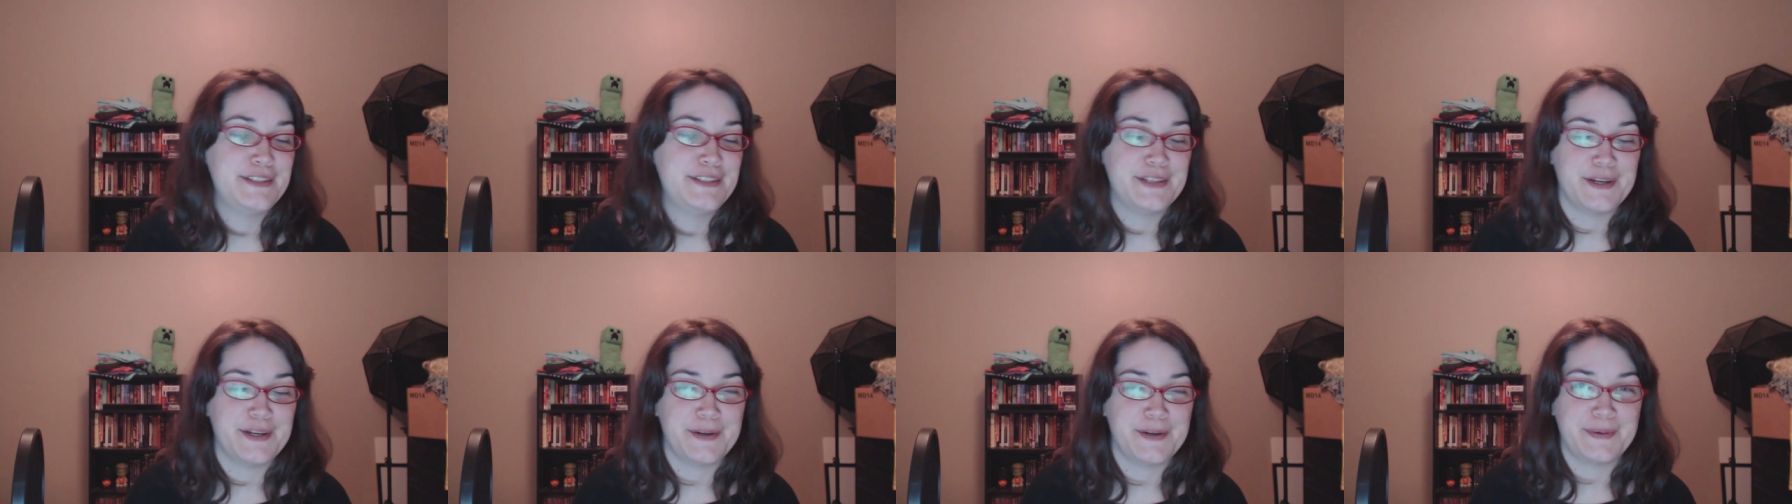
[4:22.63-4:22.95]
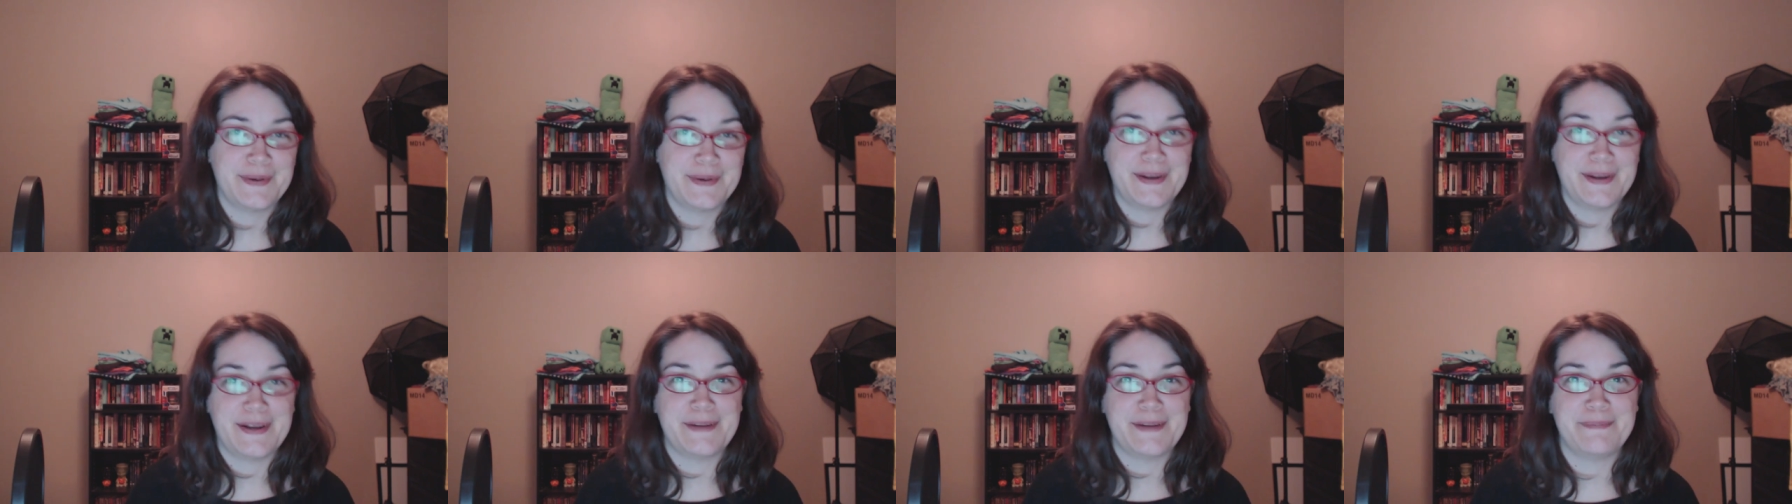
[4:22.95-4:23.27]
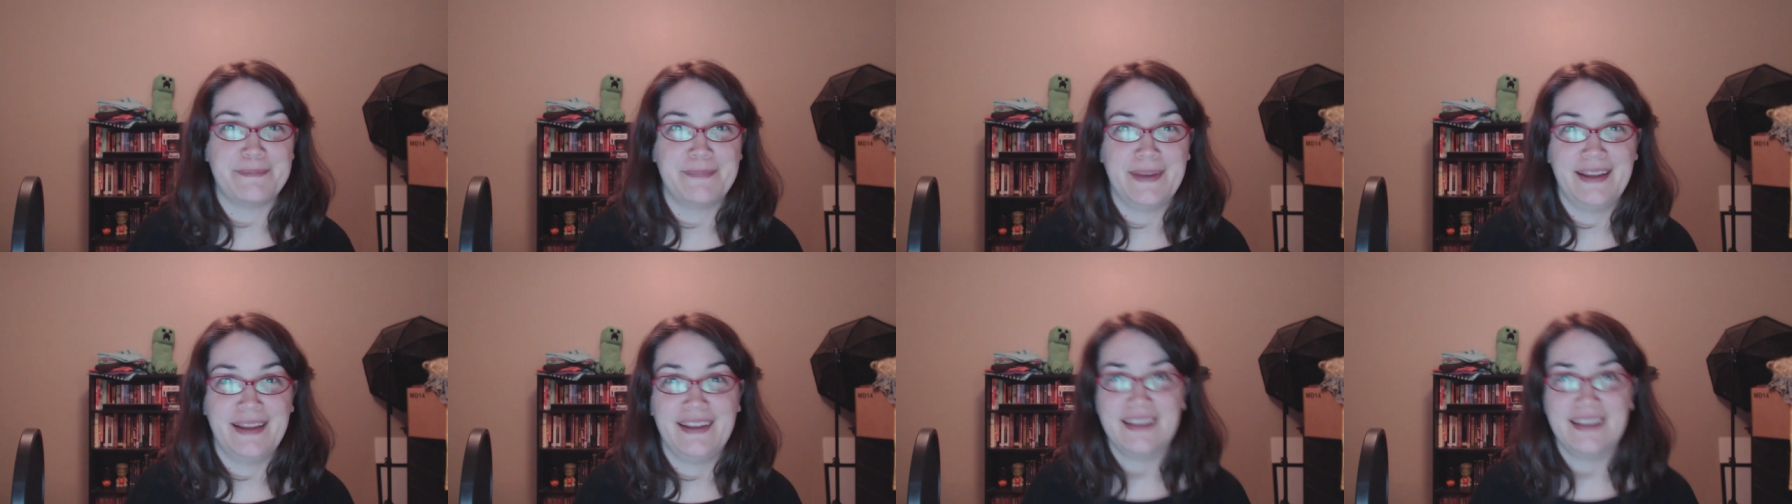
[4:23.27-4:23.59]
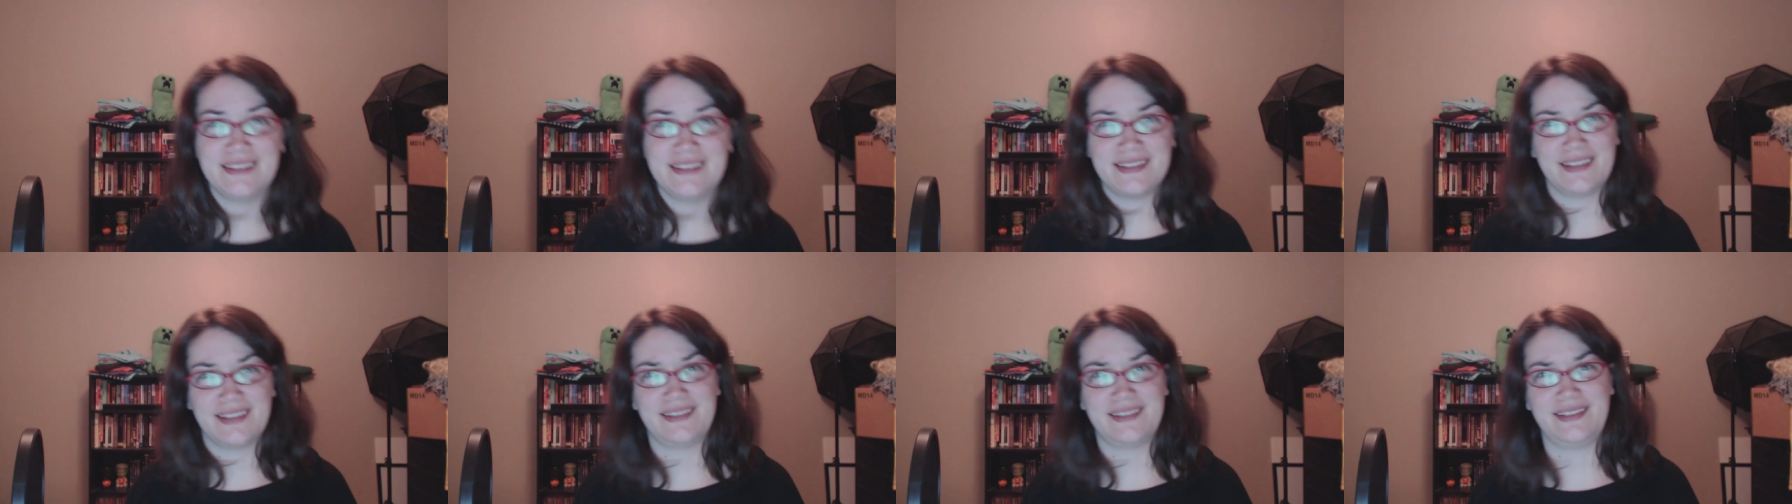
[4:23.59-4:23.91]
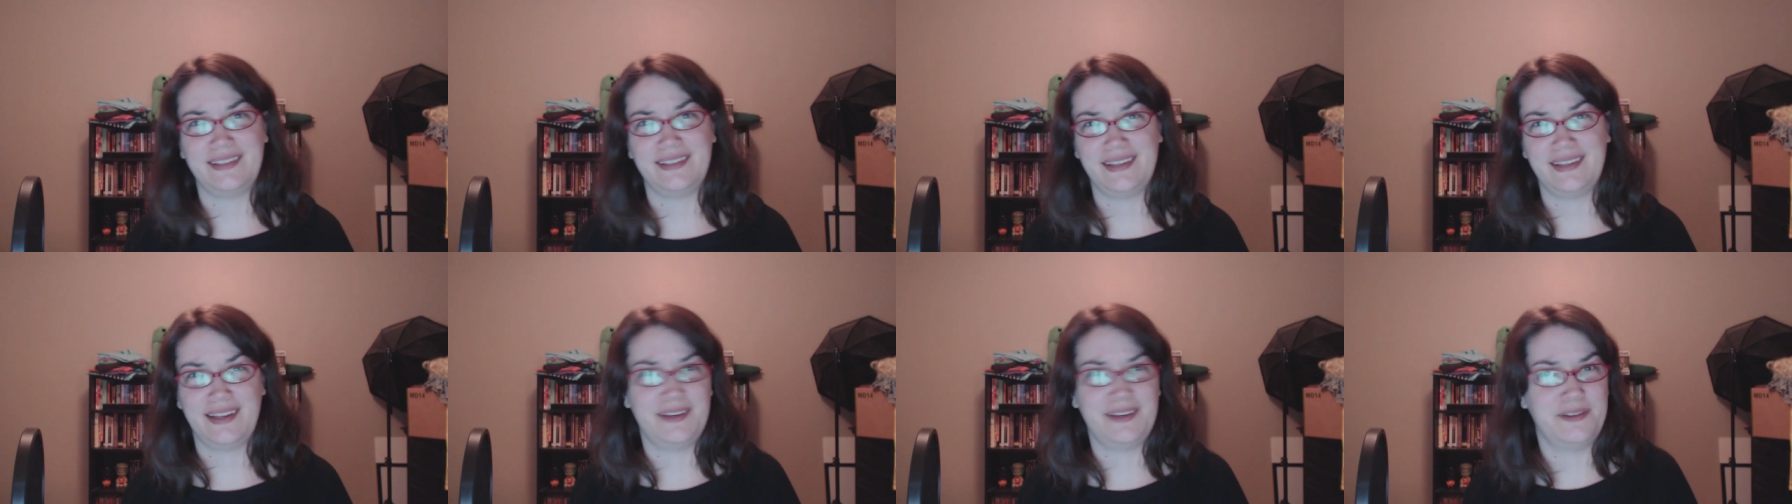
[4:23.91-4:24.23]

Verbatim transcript: So um, I guess that's it.